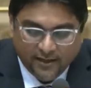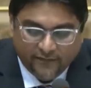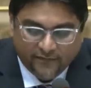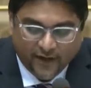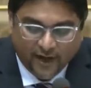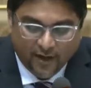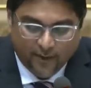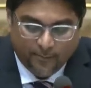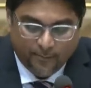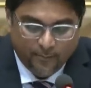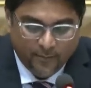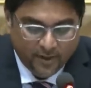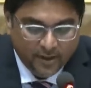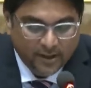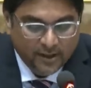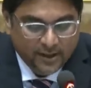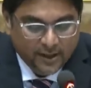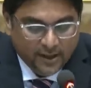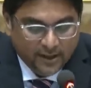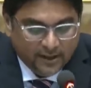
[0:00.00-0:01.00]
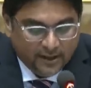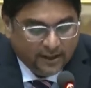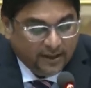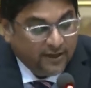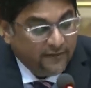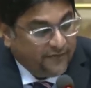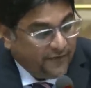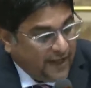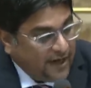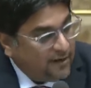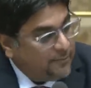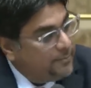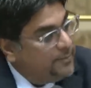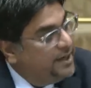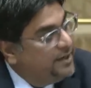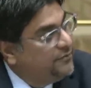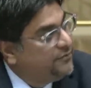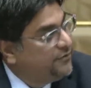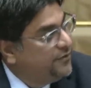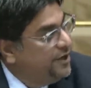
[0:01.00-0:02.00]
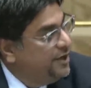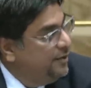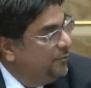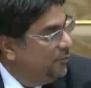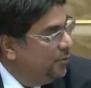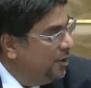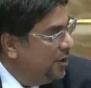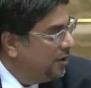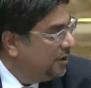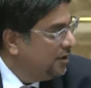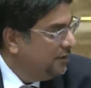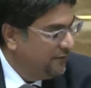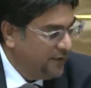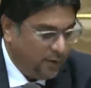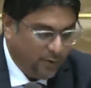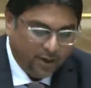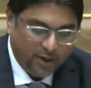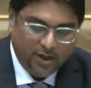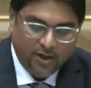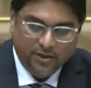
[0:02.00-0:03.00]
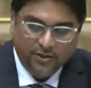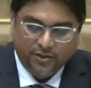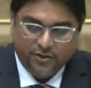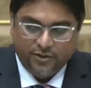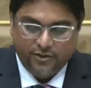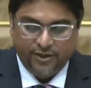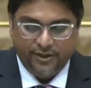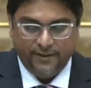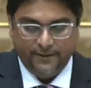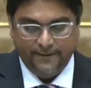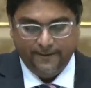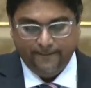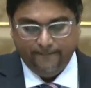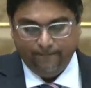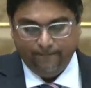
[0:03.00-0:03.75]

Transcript: development framework of our country.